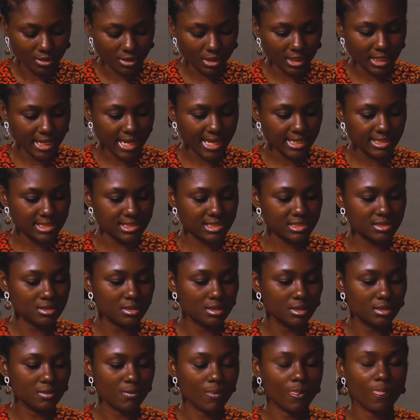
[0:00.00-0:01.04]
The next
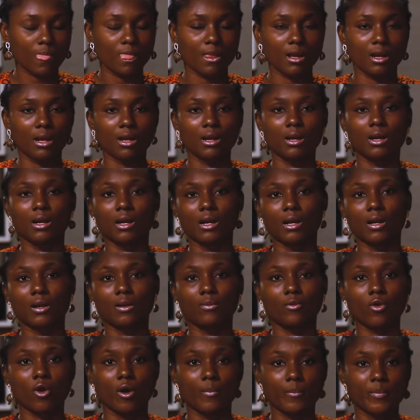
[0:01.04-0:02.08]

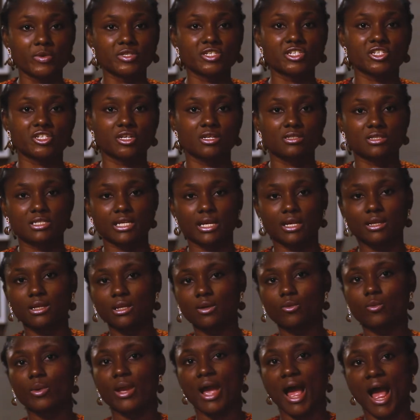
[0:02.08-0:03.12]
composition
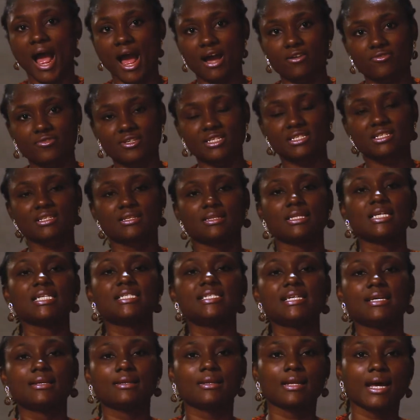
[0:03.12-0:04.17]
technique we have is
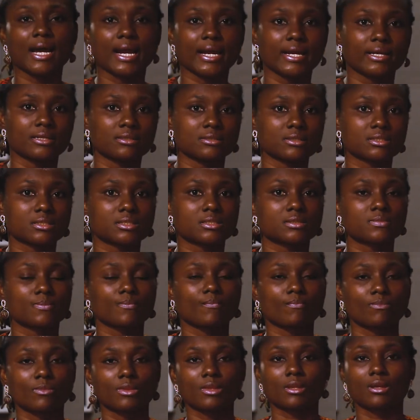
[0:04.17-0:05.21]
leading lines.
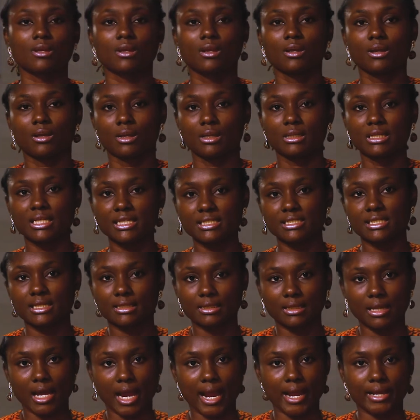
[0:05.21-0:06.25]
Leading
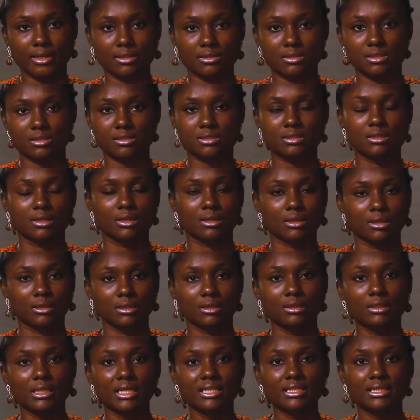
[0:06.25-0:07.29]
lines.
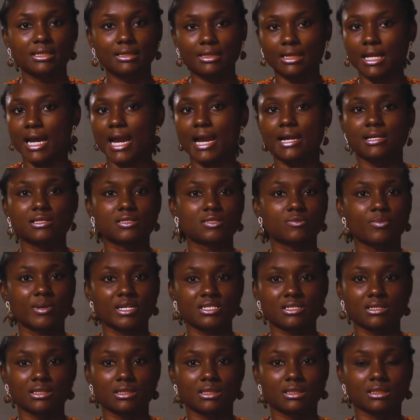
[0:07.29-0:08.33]
Leading lines
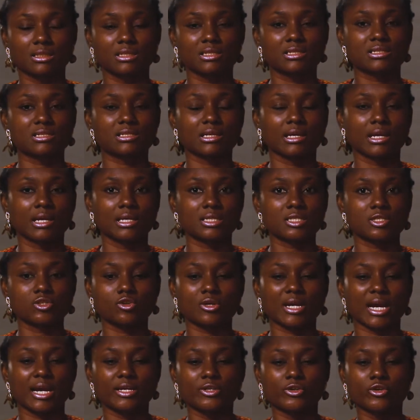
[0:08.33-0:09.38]
basically says you
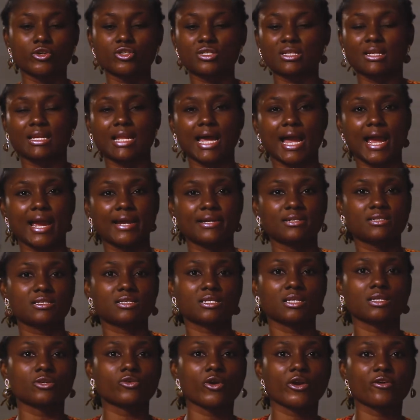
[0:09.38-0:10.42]
can use lines
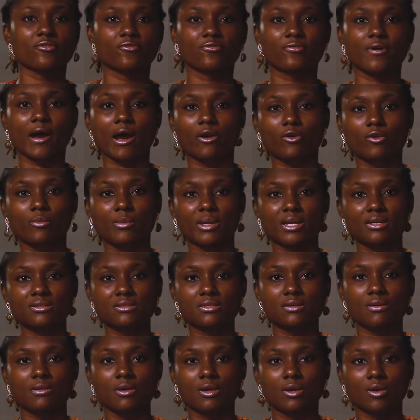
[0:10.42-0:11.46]
in your environment
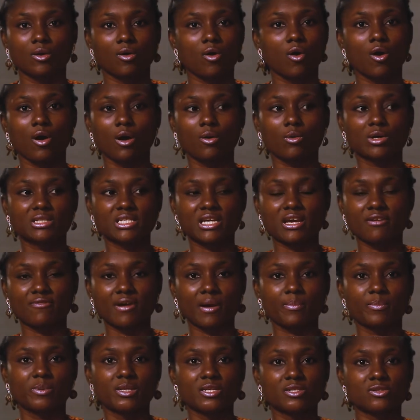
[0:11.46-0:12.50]
or whatever
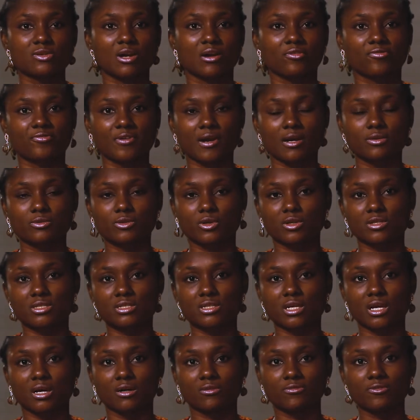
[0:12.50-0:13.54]
place you have found
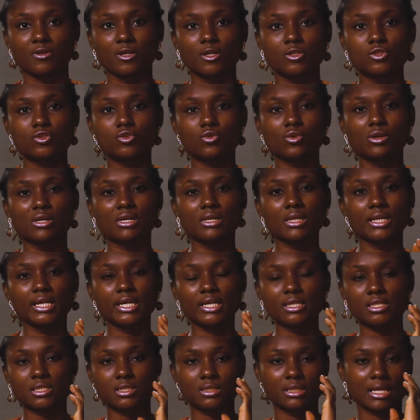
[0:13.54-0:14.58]
yourself to
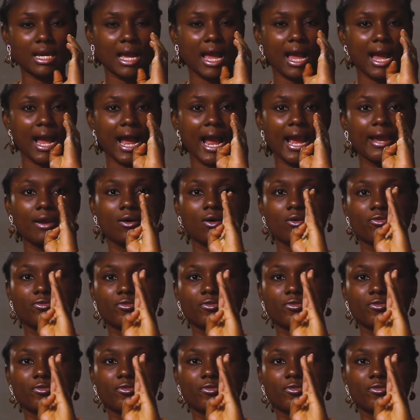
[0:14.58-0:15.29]
lead the eye of